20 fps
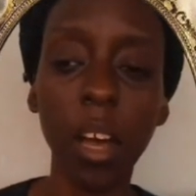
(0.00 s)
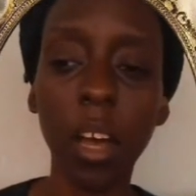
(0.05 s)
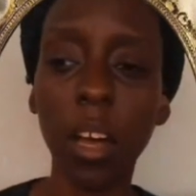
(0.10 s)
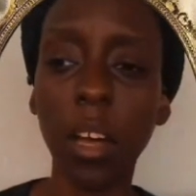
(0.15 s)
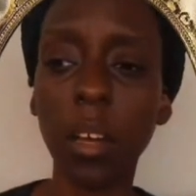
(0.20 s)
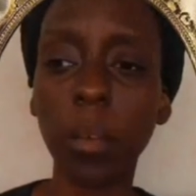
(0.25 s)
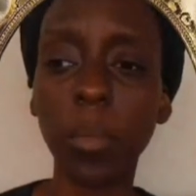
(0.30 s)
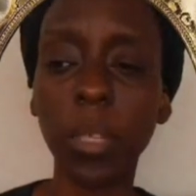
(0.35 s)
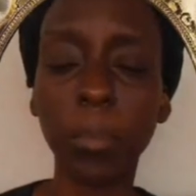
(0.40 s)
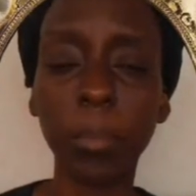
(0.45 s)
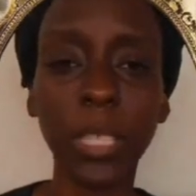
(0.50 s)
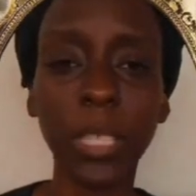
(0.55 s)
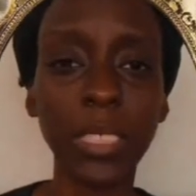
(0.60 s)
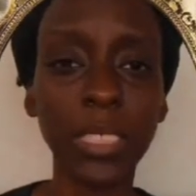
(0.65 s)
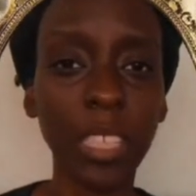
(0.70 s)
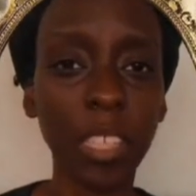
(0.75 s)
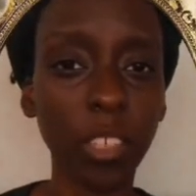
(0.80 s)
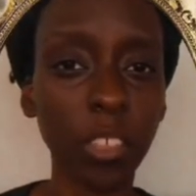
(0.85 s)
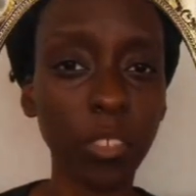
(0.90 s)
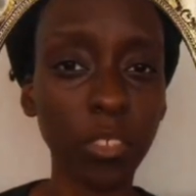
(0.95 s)
In my
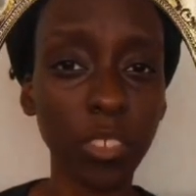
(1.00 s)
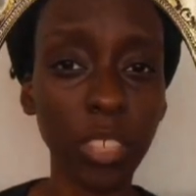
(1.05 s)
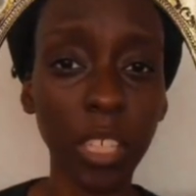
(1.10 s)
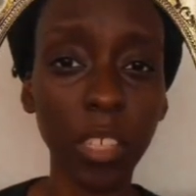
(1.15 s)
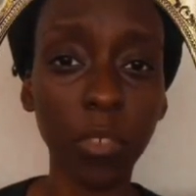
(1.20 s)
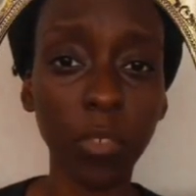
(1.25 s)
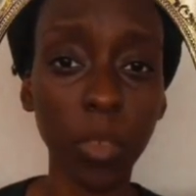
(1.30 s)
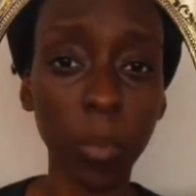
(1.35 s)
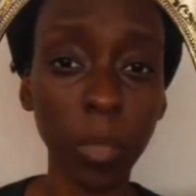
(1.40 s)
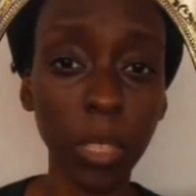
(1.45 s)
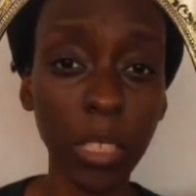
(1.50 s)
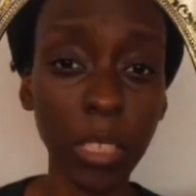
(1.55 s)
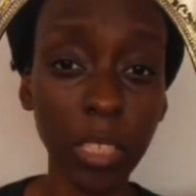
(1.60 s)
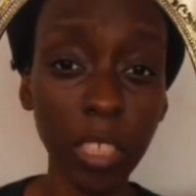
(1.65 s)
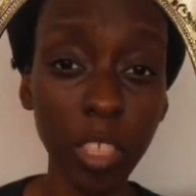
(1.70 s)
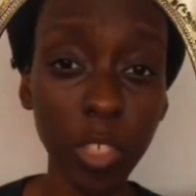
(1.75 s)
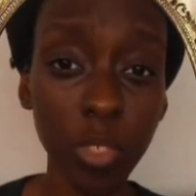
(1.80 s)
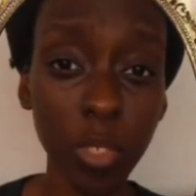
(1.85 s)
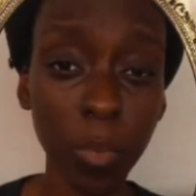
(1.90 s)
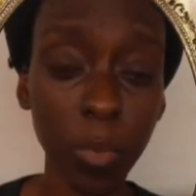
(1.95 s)
Sacred Feminine
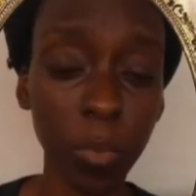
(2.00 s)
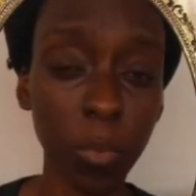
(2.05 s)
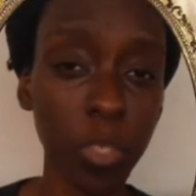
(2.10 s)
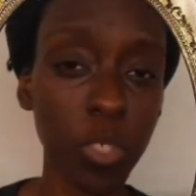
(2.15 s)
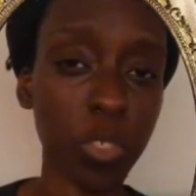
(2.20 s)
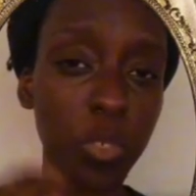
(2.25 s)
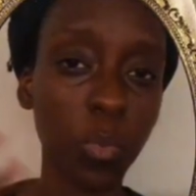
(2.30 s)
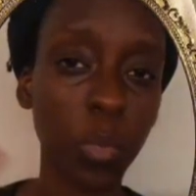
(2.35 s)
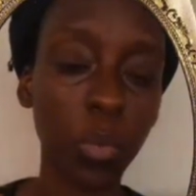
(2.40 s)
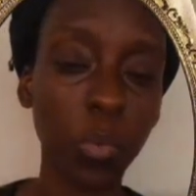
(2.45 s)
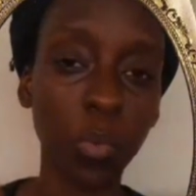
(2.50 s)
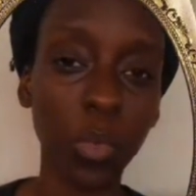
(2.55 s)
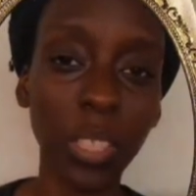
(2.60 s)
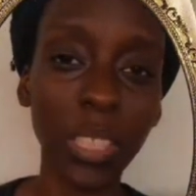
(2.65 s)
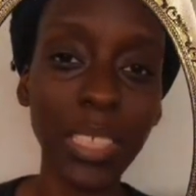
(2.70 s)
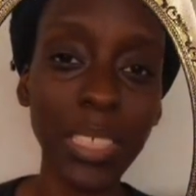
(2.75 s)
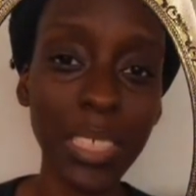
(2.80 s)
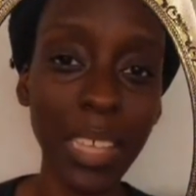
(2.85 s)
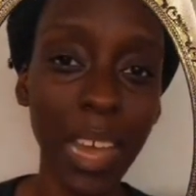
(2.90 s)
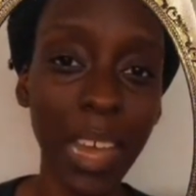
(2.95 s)
Leadership Immersion, we
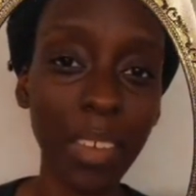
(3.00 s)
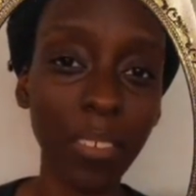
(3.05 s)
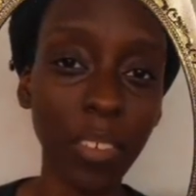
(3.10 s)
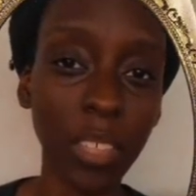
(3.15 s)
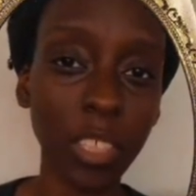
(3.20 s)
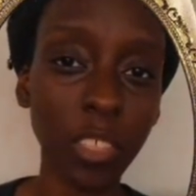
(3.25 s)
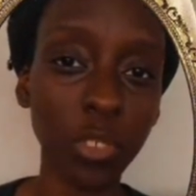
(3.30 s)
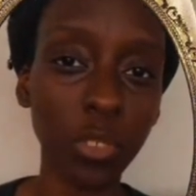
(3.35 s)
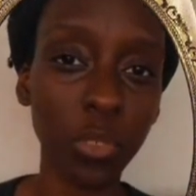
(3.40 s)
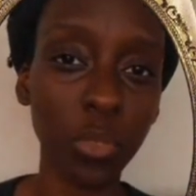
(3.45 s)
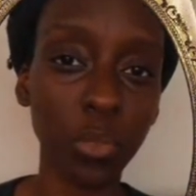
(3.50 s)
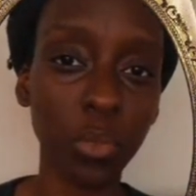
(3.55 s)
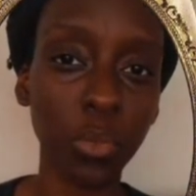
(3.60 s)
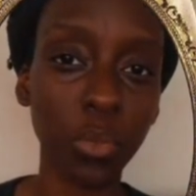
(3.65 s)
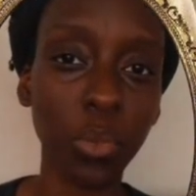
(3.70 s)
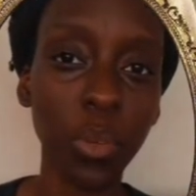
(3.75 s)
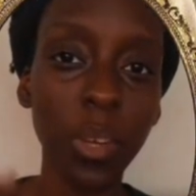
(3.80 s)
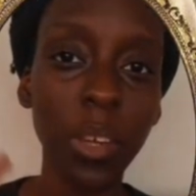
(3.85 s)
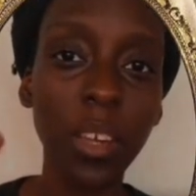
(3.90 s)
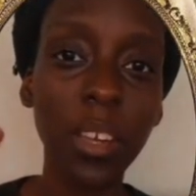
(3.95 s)
really dive
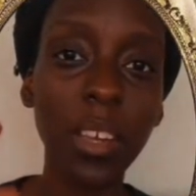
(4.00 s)
into